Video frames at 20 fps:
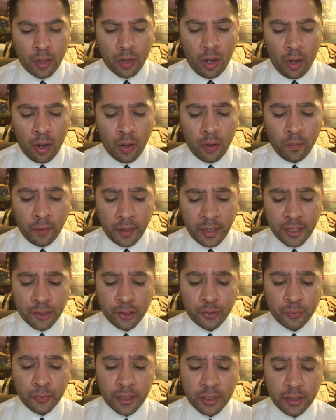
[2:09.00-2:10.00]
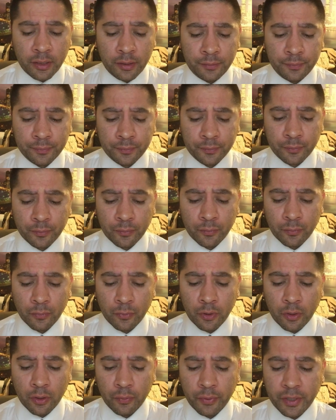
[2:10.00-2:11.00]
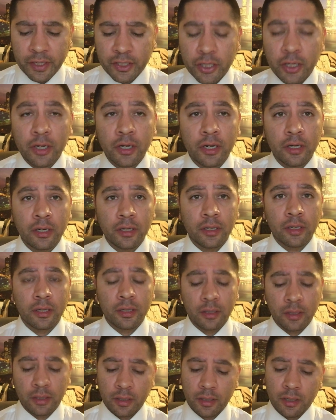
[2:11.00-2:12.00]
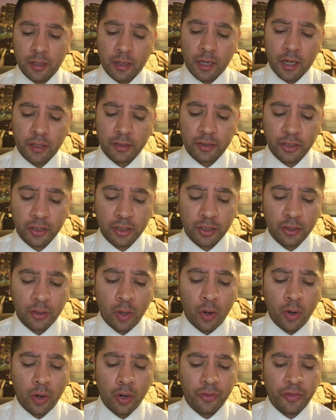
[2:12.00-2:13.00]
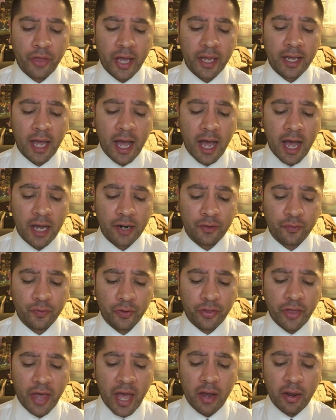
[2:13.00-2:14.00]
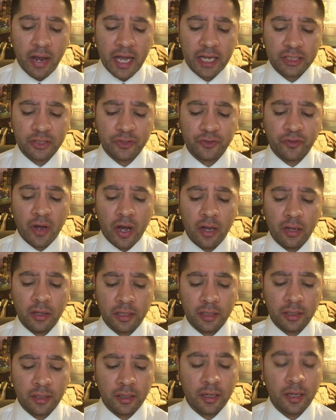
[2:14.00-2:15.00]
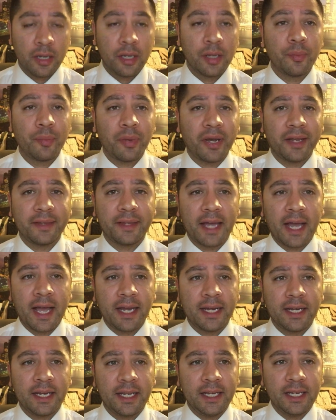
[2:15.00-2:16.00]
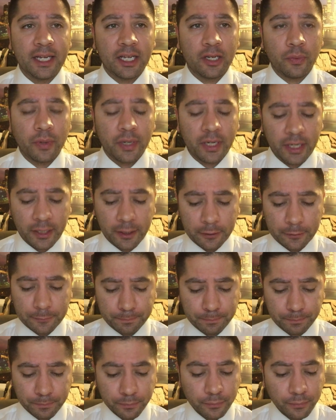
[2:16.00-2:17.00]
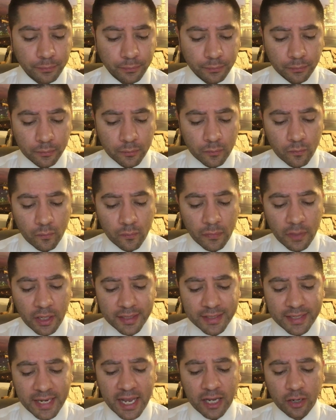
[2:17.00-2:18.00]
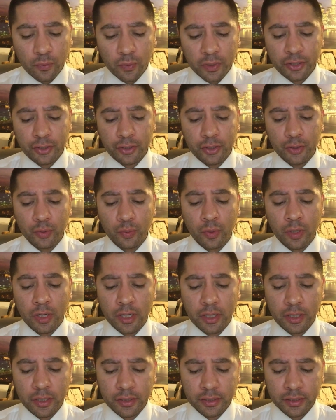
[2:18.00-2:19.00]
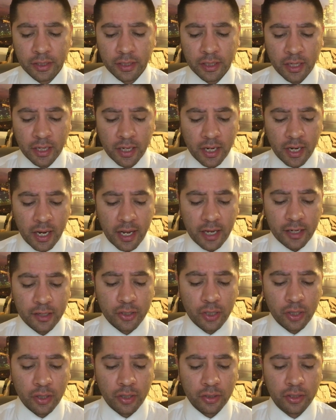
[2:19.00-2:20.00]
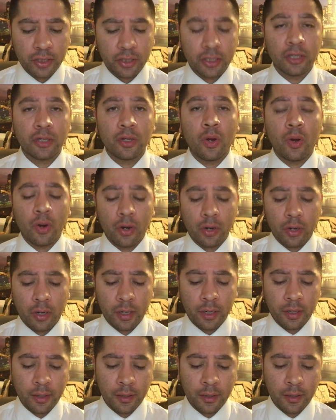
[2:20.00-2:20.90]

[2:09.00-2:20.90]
O Israel, return unto the Lord thy God, for thou hast fallen by thine iniquity. Take with you words, and turn to the Lord.